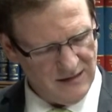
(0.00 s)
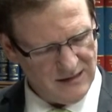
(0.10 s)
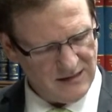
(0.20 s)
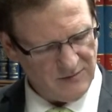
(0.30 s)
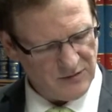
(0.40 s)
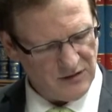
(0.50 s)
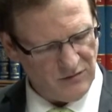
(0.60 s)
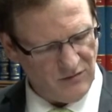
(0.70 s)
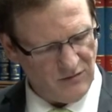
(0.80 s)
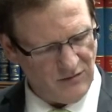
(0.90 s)
Is subject
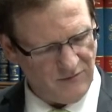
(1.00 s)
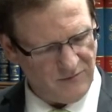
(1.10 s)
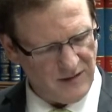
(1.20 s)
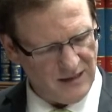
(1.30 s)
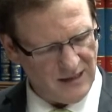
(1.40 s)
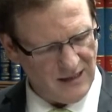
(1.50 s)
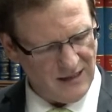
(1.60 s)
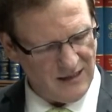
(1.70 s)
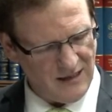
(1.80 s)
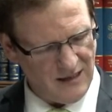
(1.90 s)
to the law of Parel
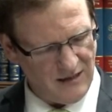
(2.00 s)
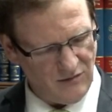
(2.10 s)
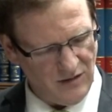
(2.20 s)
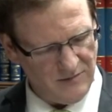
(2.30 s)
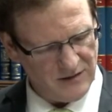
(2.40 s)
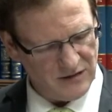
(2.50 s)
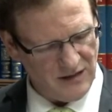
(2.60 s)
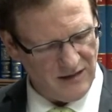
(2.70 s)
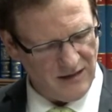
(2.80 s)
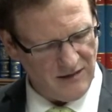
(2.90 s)
uh, Kohen Mash-
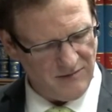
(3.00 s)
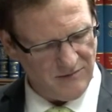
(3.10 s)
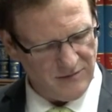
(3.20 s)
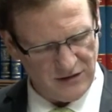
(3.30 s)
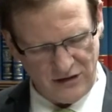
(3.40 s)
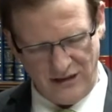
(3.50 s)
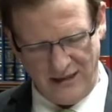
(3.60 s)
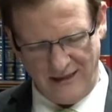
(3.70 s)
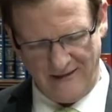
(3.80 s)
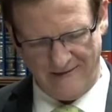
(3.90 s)
uh,
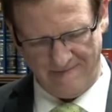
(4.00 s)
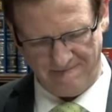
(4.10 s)
Mashiach.